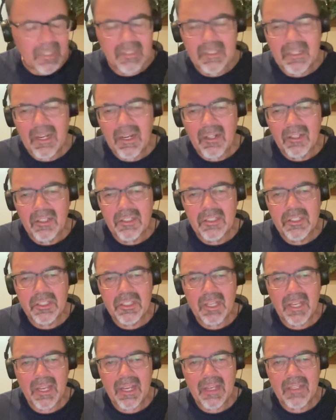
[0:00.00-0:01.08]

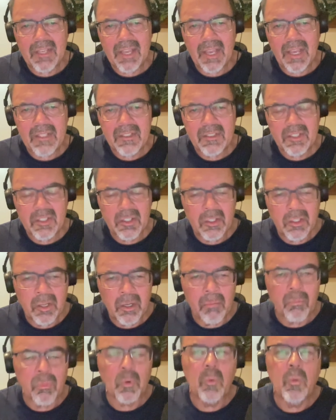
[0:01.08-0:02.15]
acknowledged as, as, the
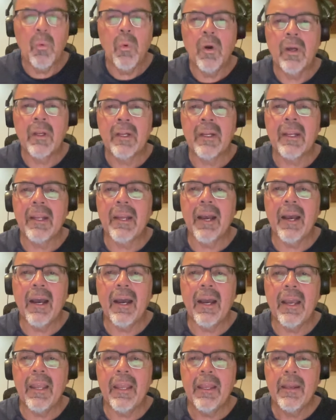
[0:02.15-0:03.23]
number one
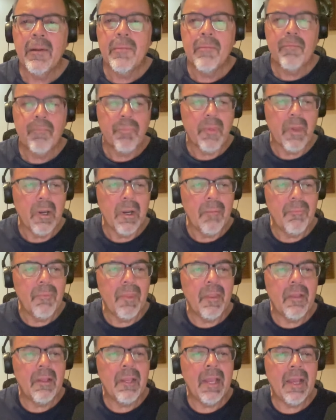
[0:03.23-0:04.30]
guy, uh,
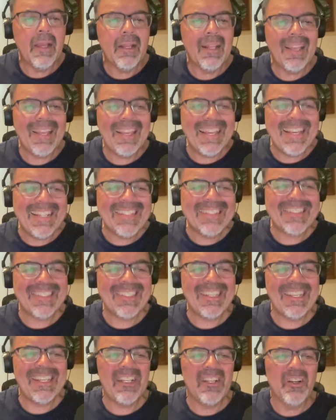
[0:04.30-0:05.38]
had
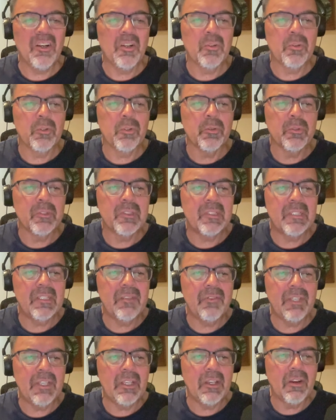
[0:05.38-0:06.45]
1,800
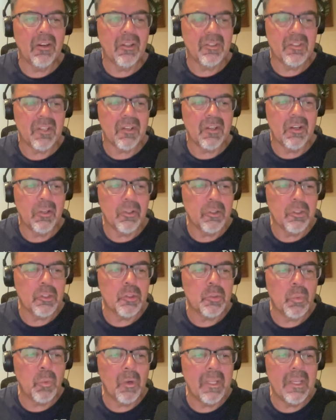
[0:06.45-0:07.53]
receiving yards on
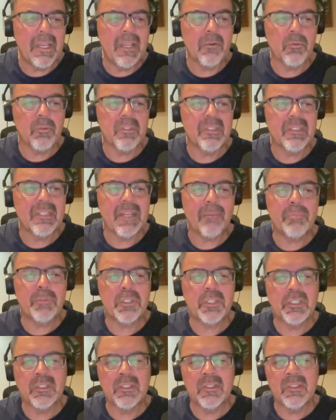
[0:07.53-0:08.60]
128
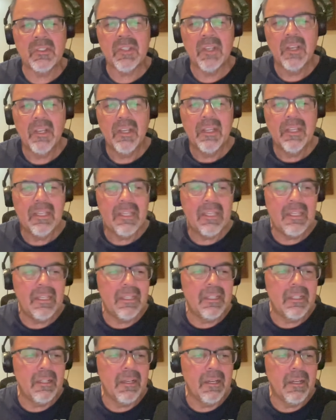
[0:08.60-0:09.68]
receptions
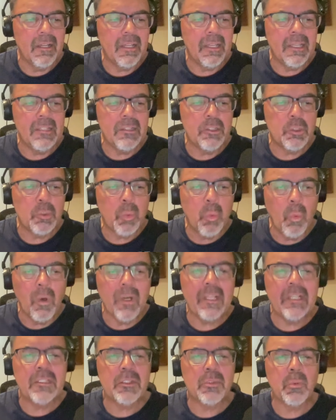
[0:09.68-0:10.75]
in uh, in
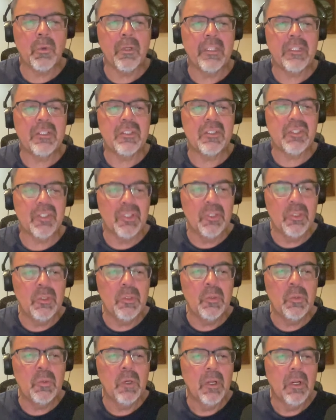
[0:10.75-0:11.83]

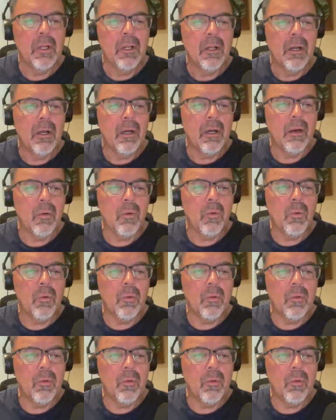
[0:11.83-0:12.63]
2022. Uh,